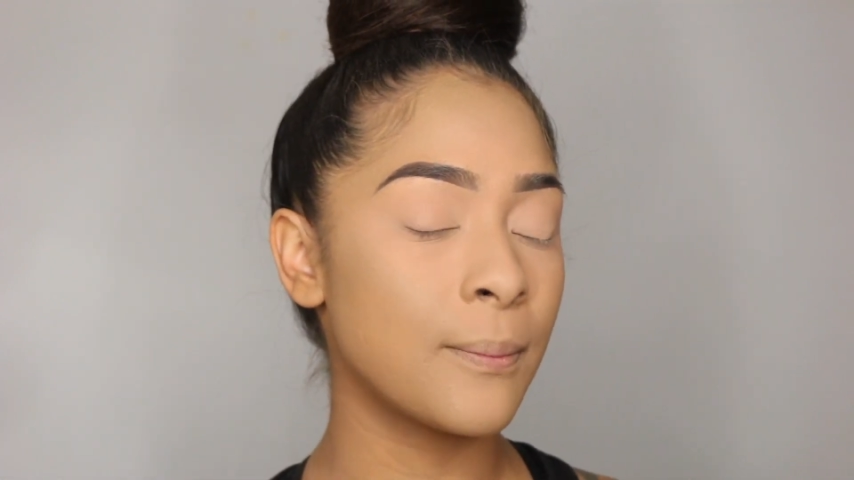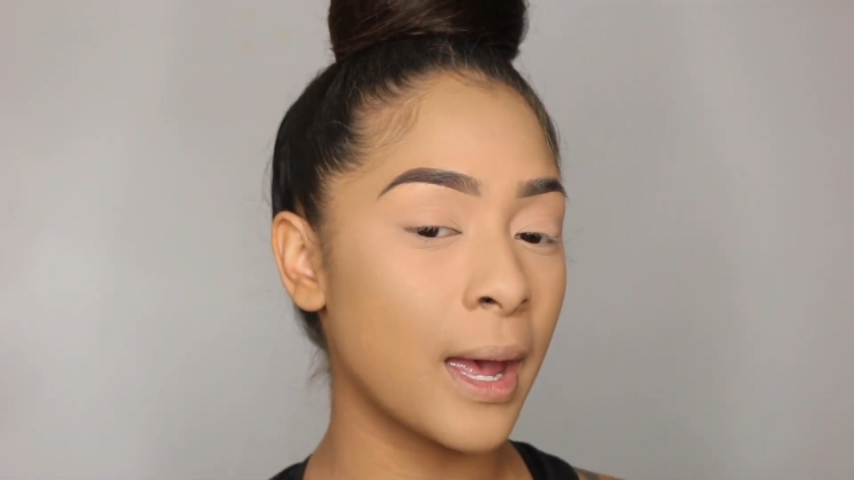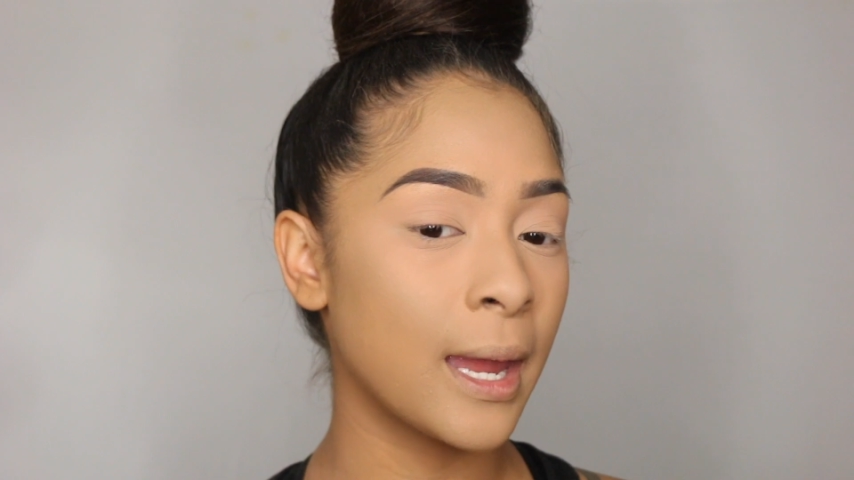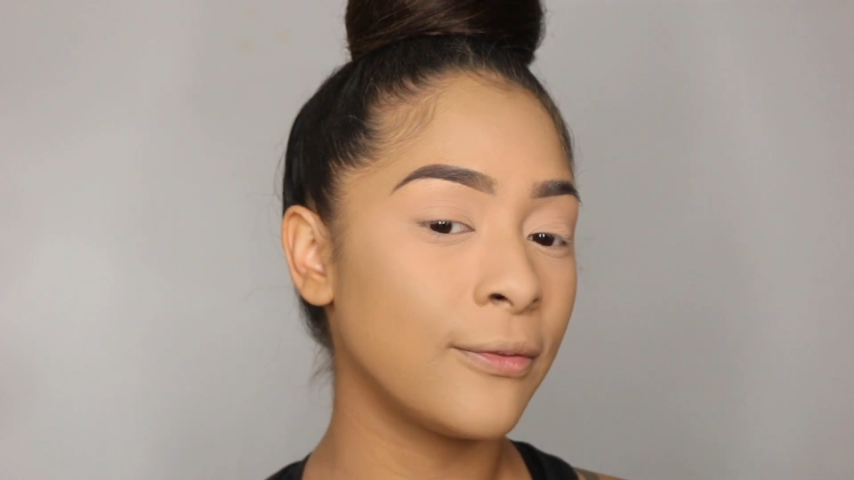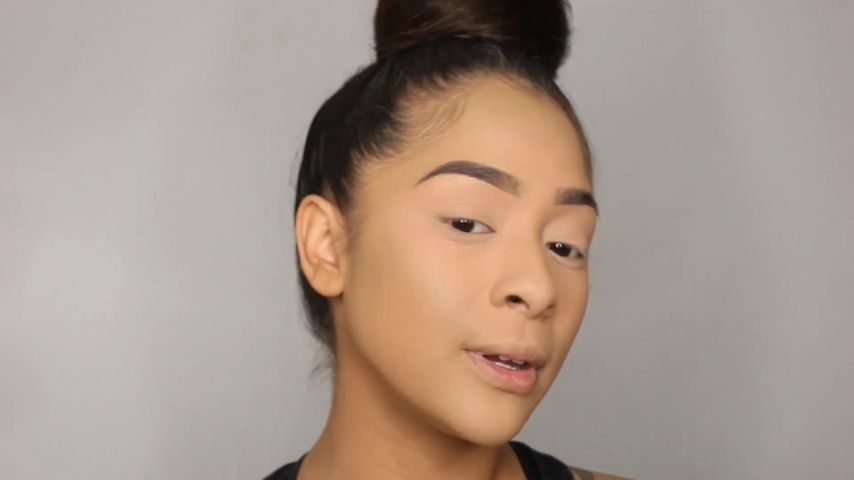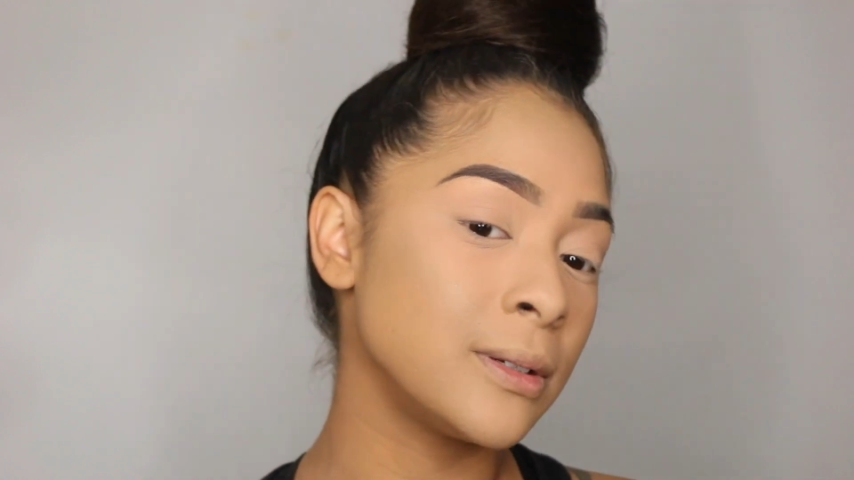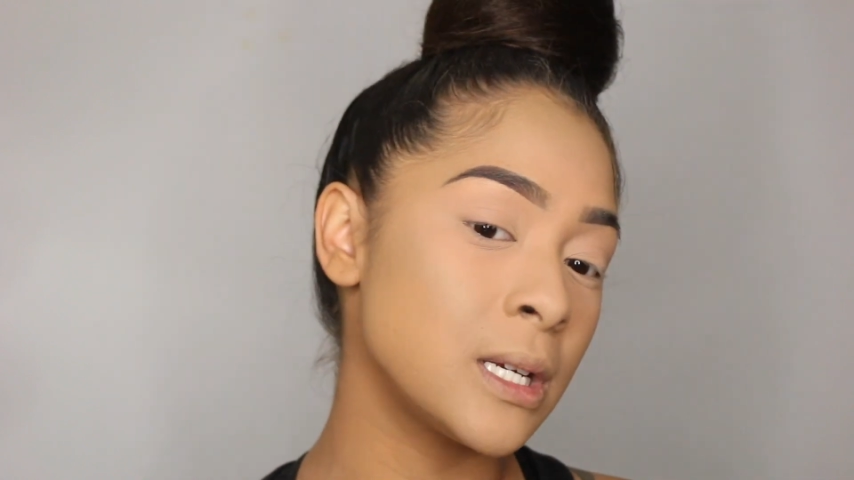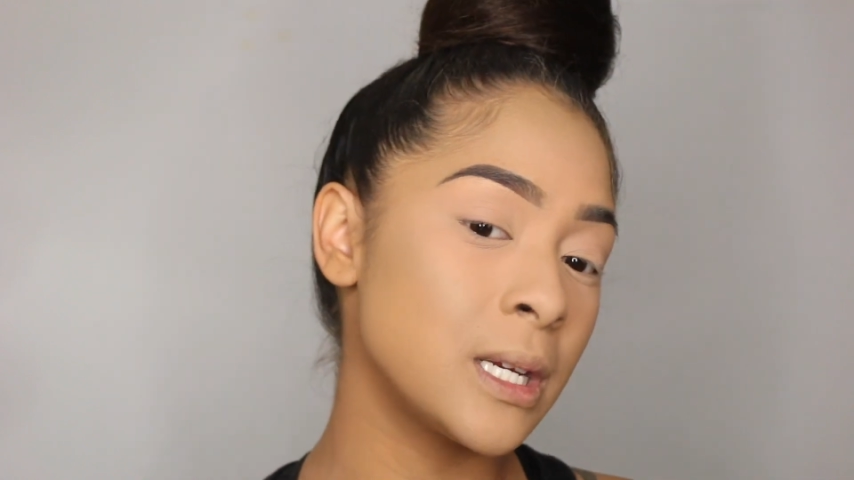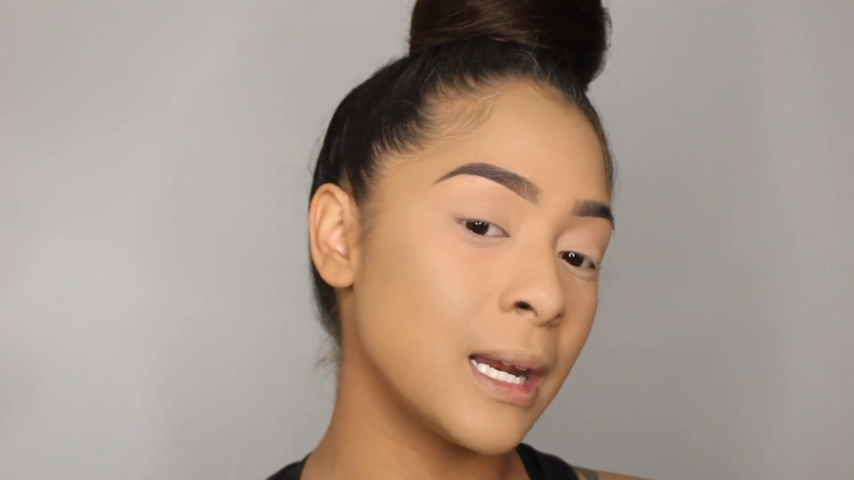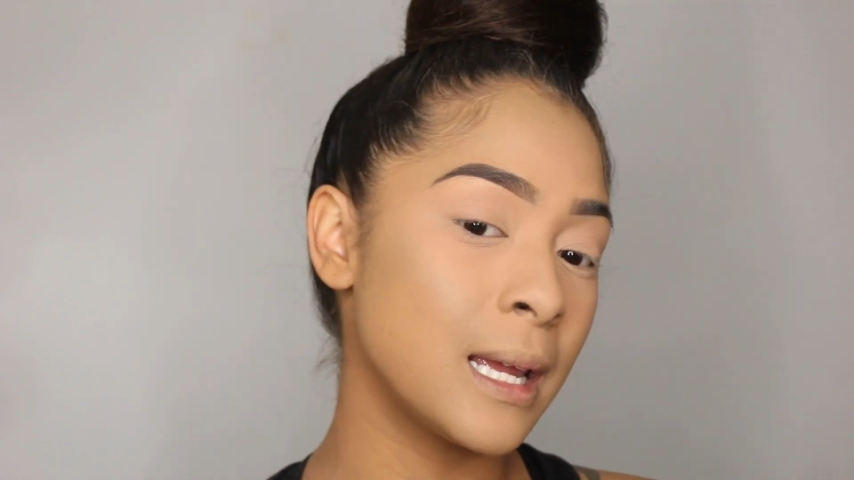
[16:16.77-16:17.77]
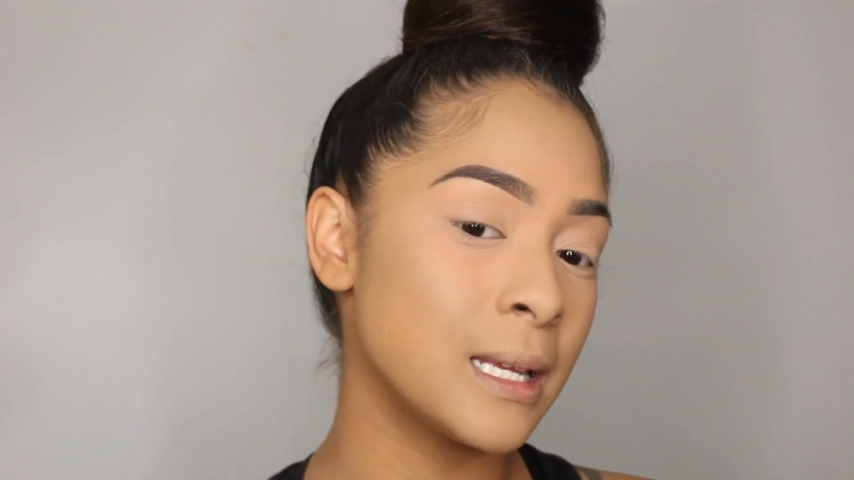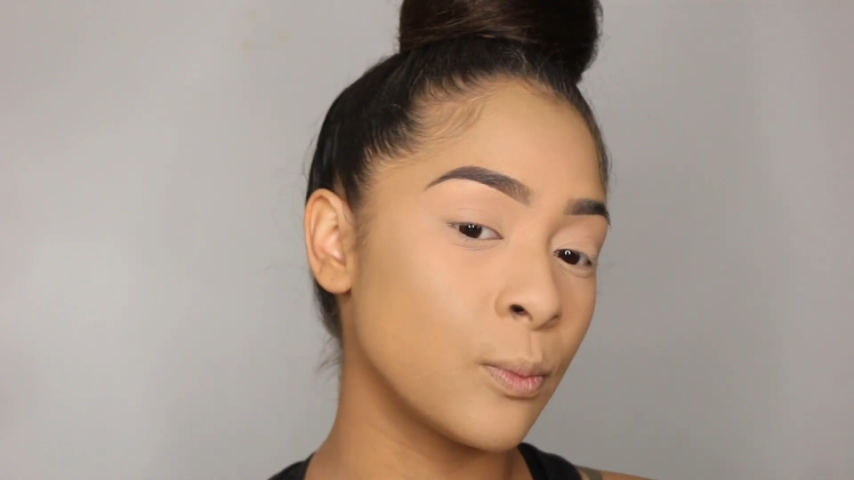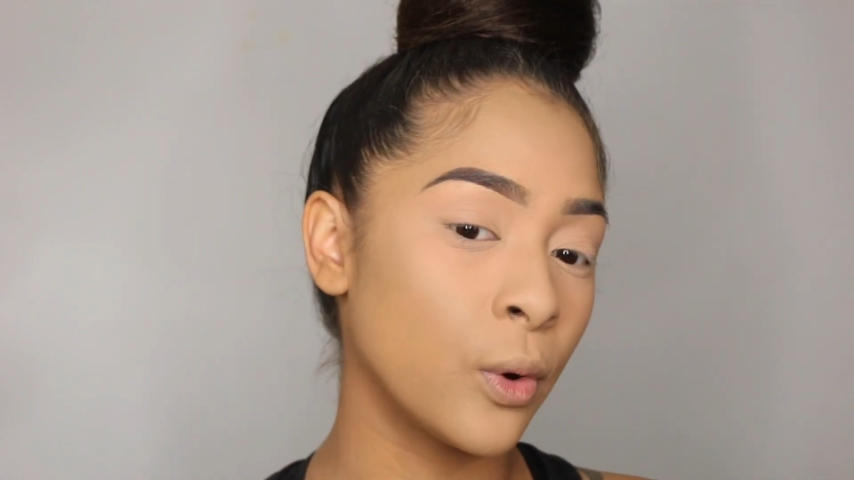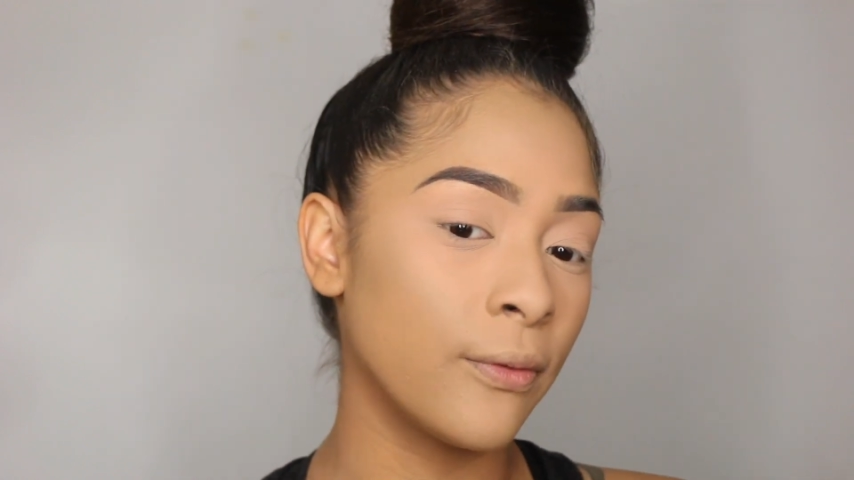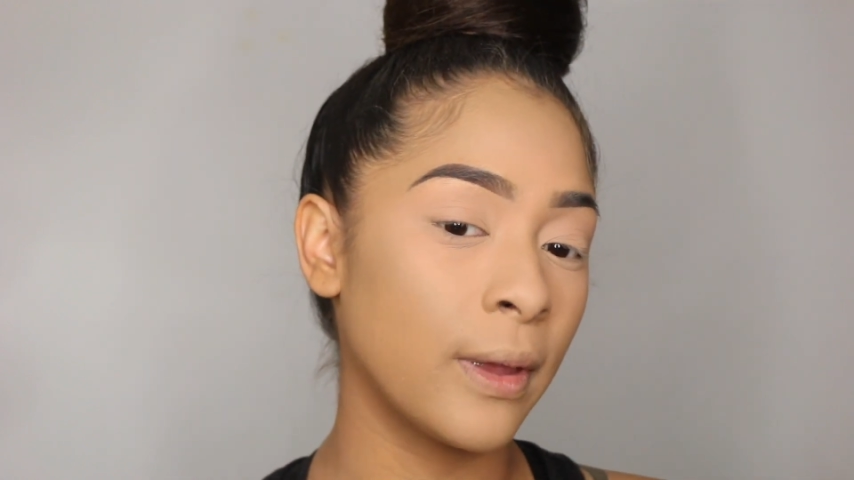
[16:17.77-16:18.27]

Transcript: my foundation is more